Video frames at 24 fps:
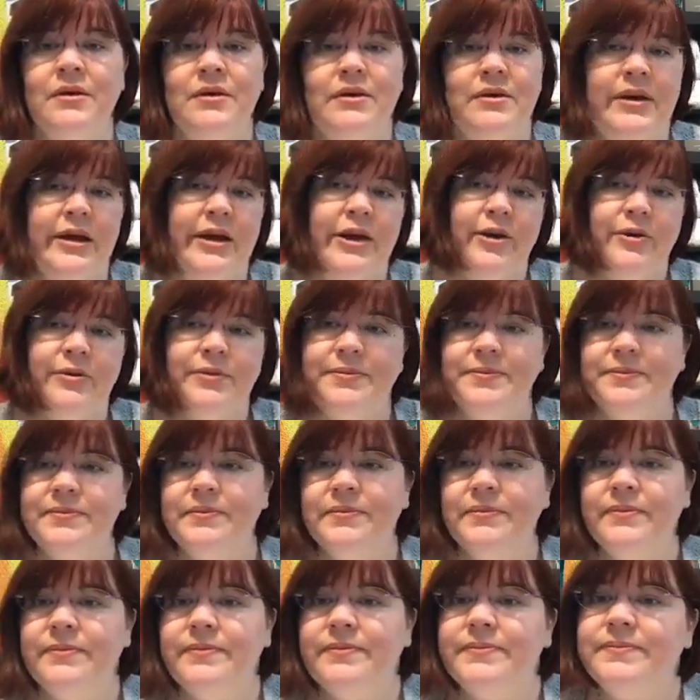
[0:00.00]
you know
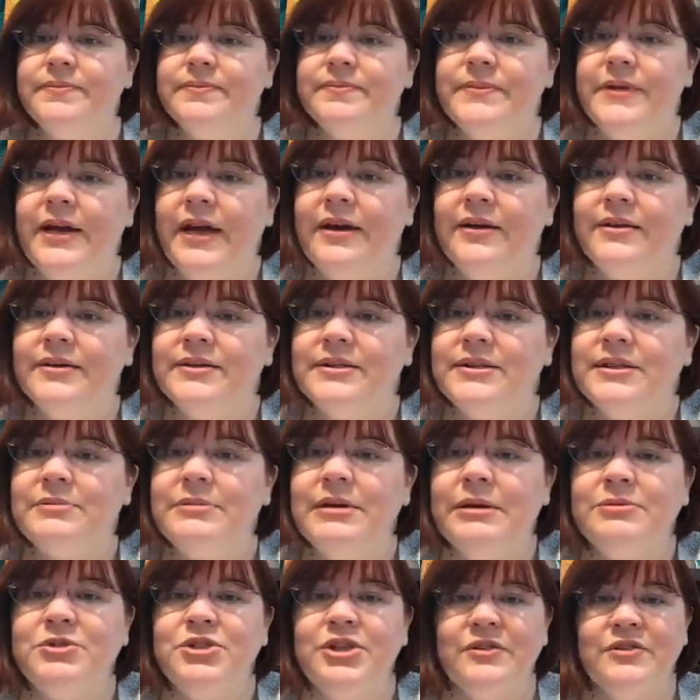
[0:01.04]
yeah,
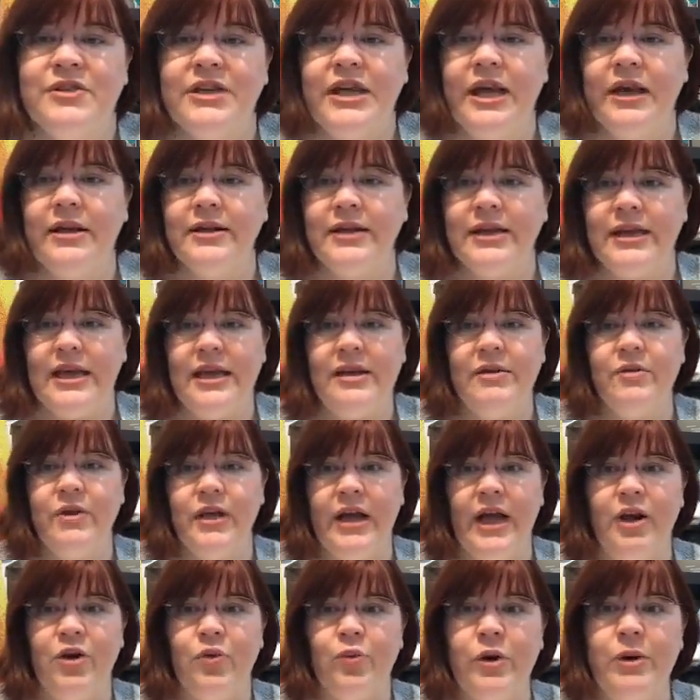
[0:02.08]
sometimes you have to kind of keep
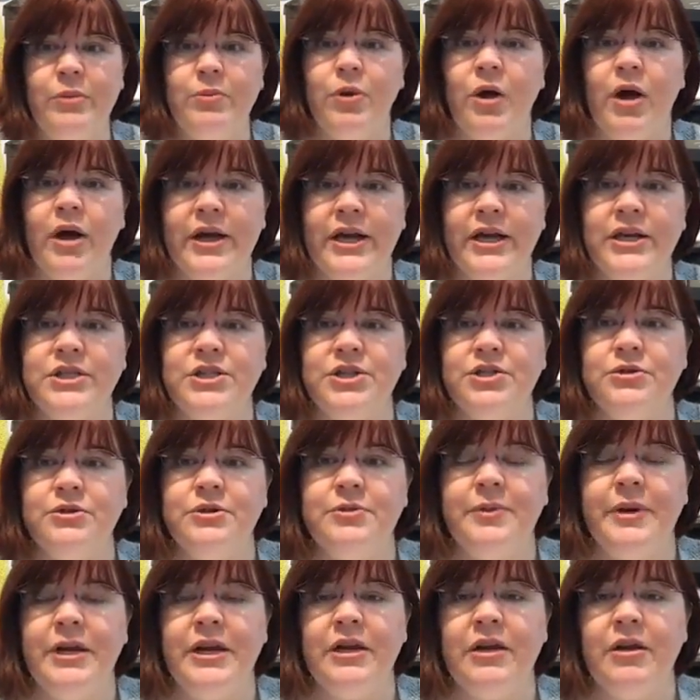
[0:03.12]
kind of reblock it too,
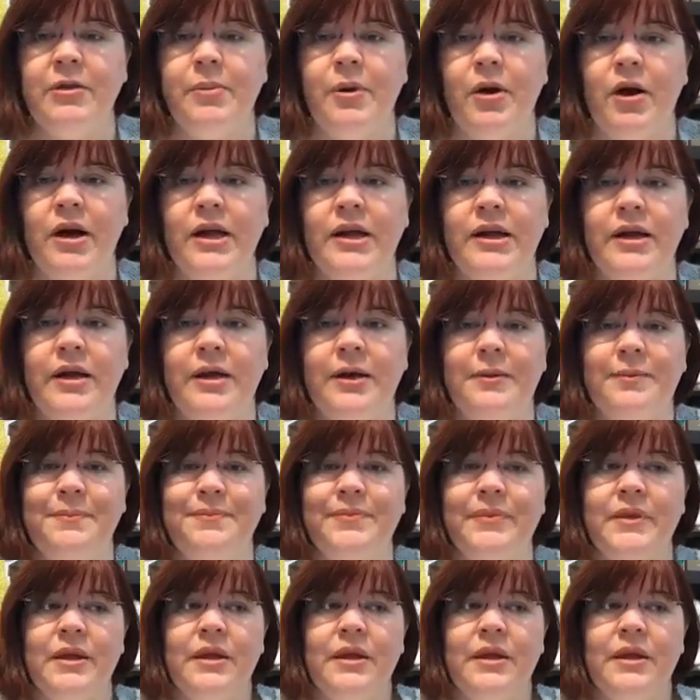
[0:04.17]
depending upon um,